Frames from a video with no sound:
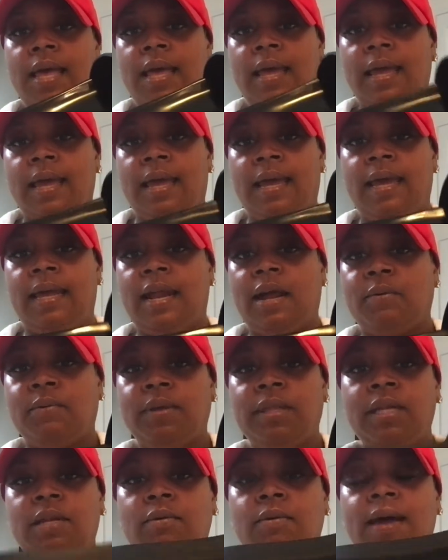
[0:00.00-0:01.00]
and I
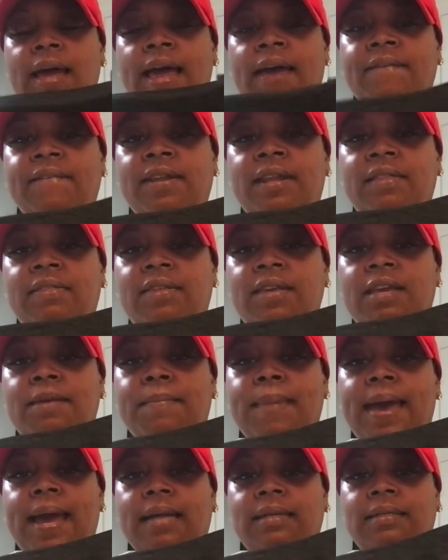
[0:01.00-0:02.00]
really don't have anything
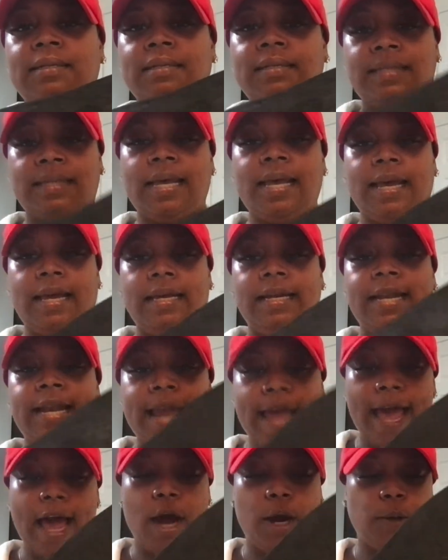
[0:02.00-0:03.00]
bad to say.
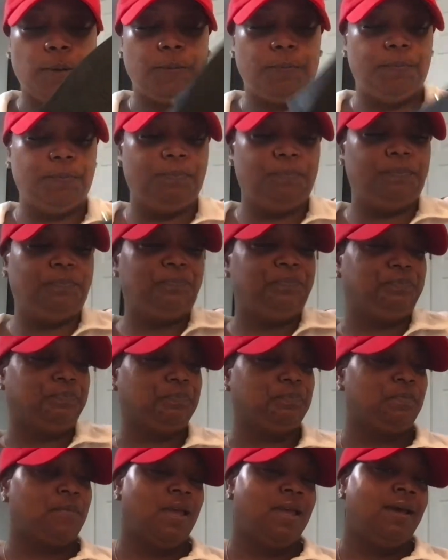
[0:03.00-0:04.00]
Now,
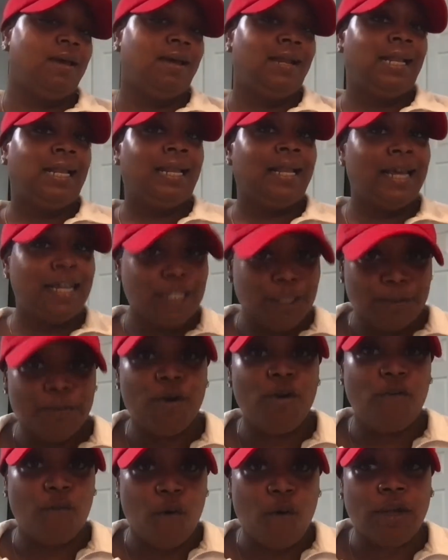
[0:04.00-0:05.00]
let's
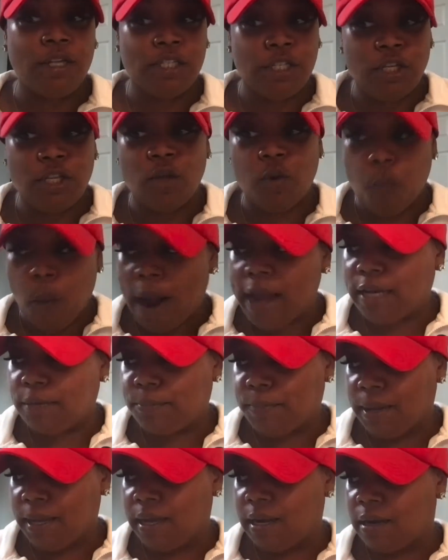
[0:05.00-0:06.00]
move on to the white
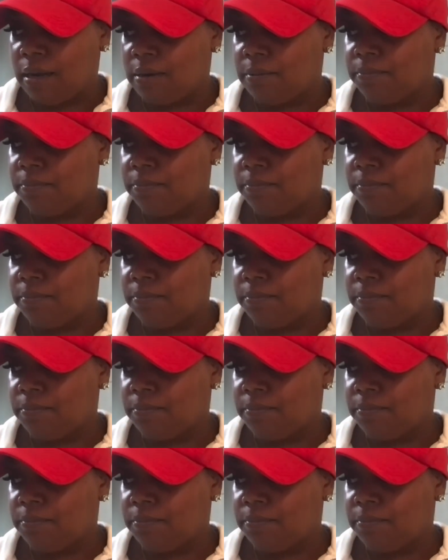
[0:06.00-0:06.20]
pair.